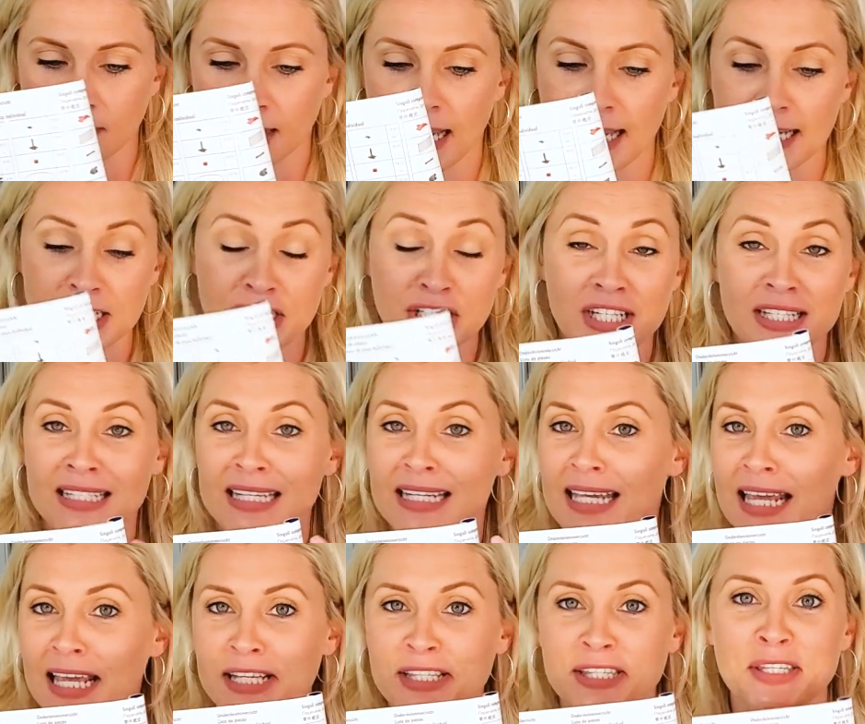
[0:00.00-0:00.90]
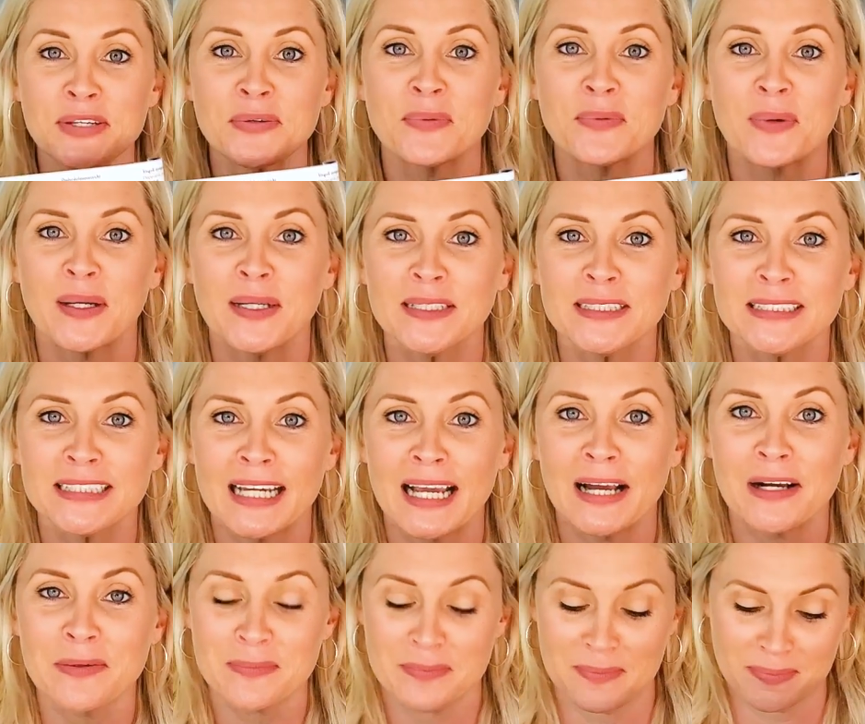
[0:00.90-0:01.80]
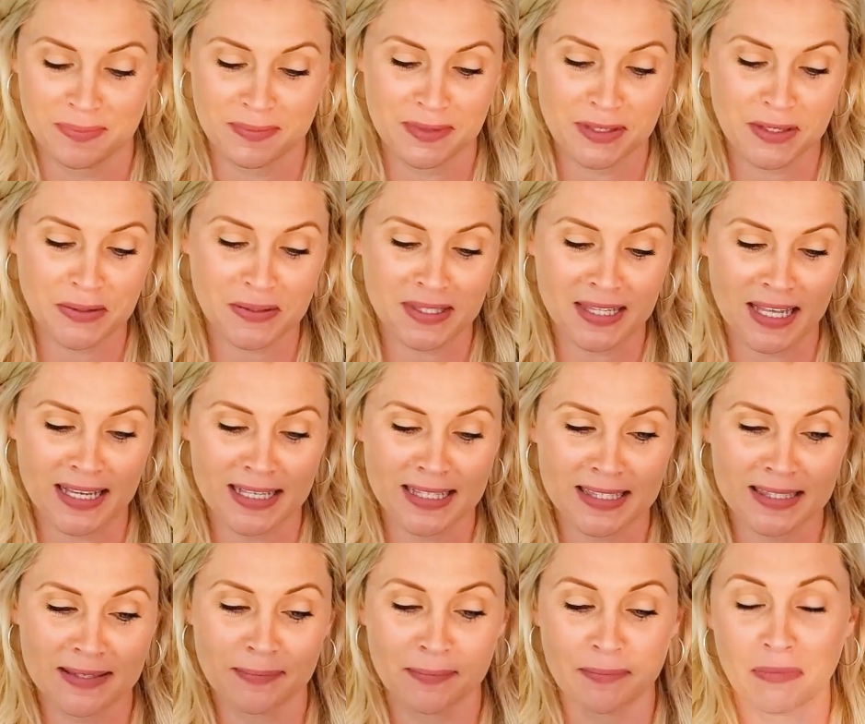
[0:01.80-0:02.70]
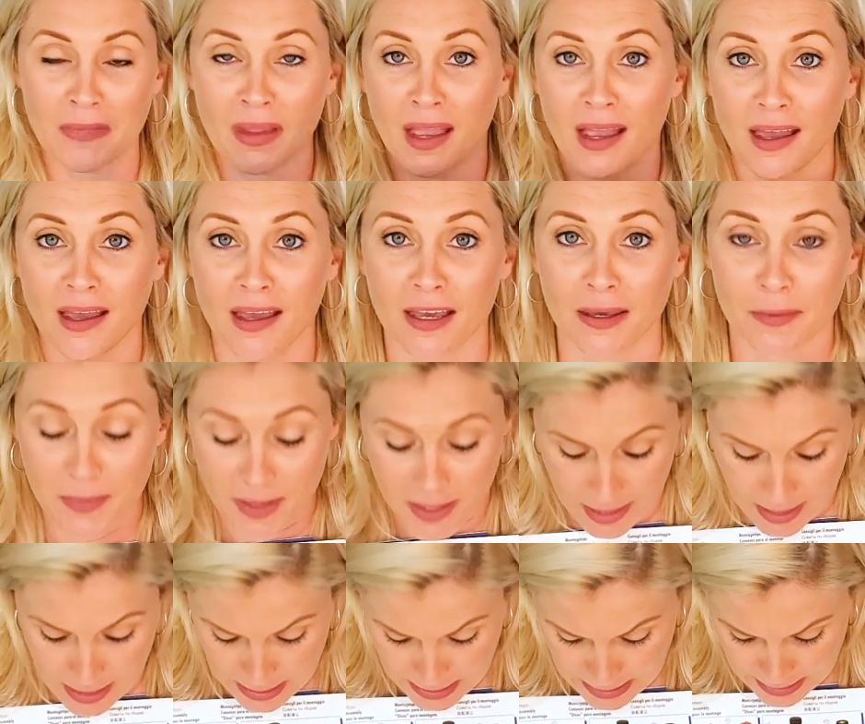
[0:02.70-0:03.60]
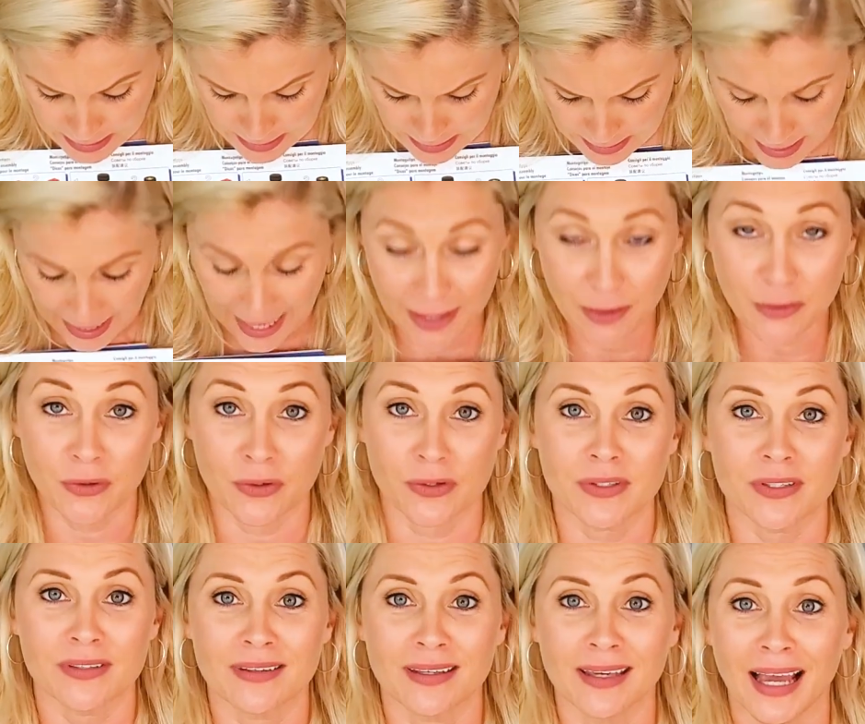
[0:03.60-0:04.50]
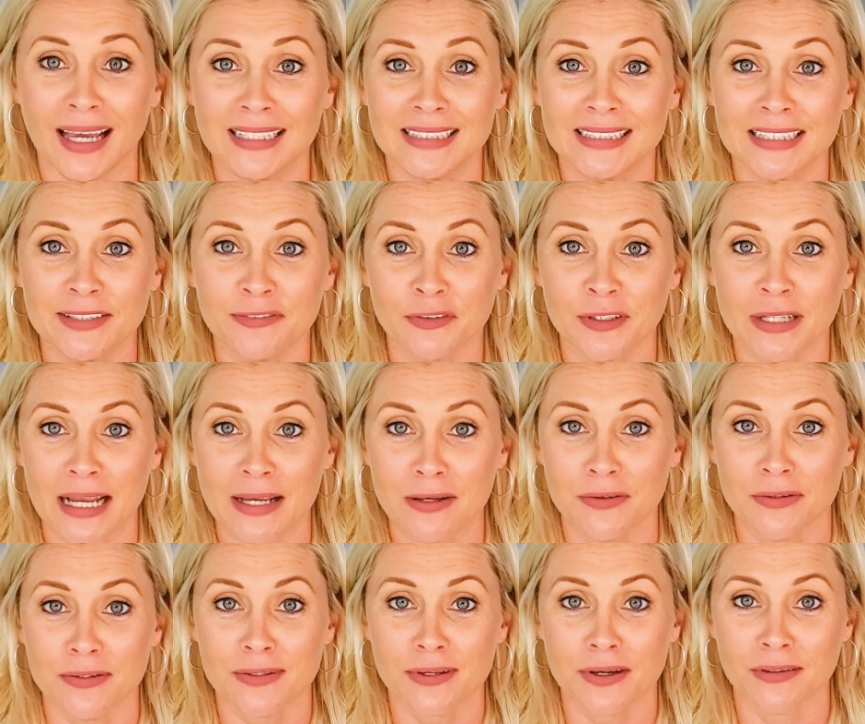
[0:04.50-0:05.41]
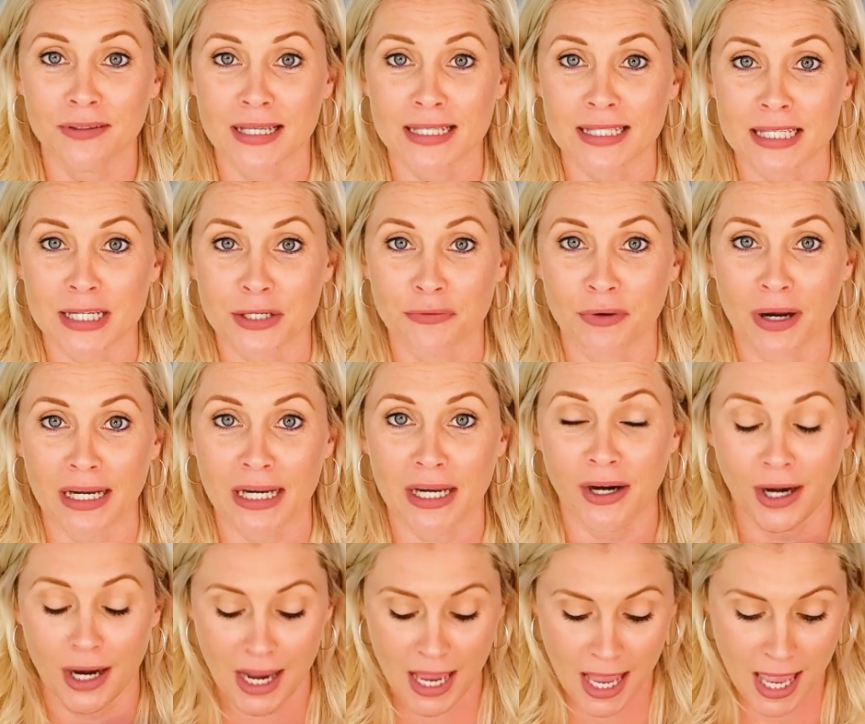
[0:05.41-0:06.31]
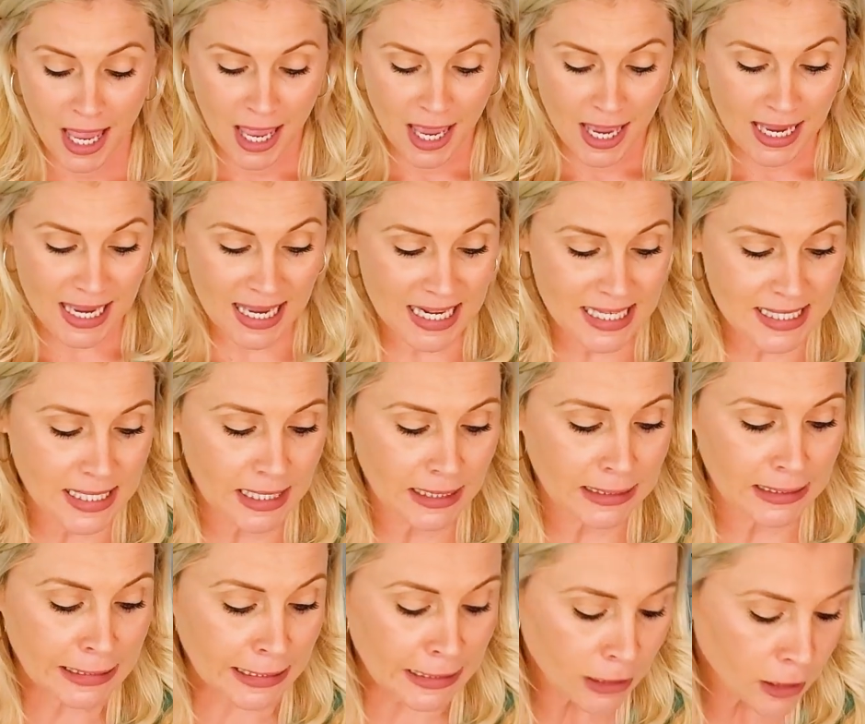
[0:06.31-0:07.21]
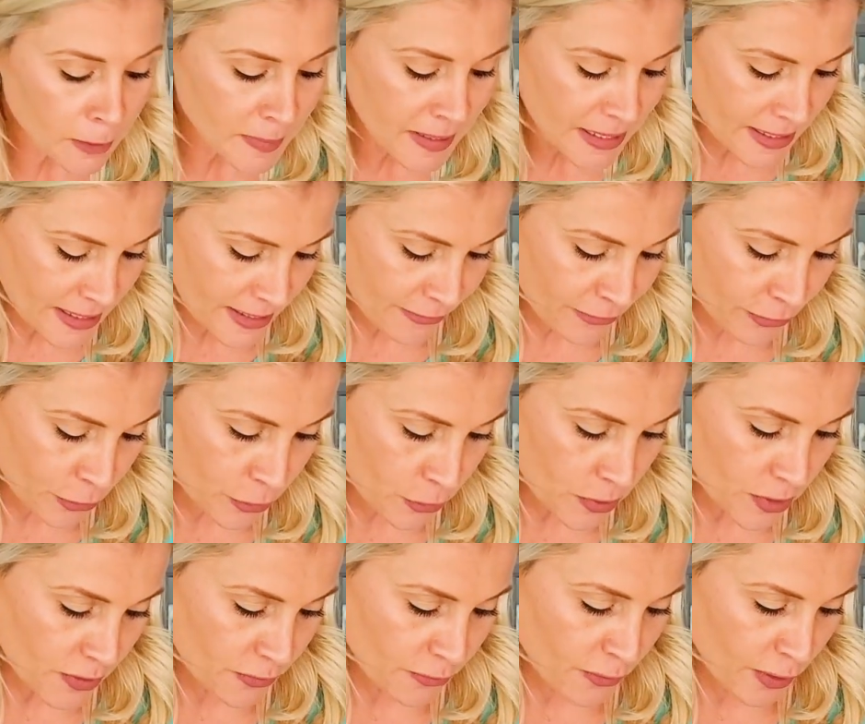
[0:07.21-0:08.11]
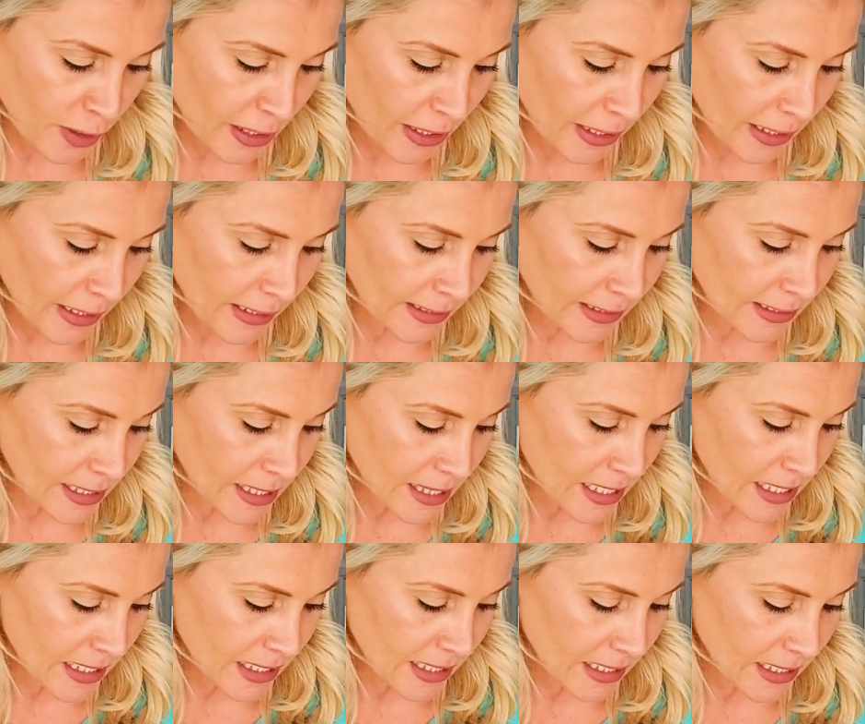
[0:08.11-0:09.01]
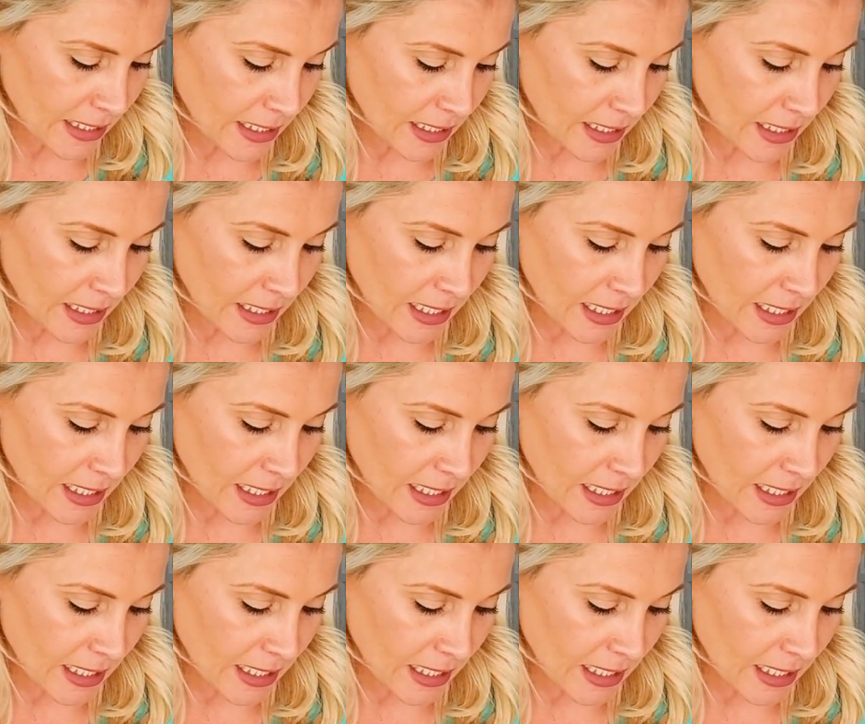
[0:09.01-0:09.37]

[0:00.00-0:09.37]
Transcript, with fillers: And just in case you wanted to help use this, angles, guys, different angles are listed right here. It is a little bit difficult to find the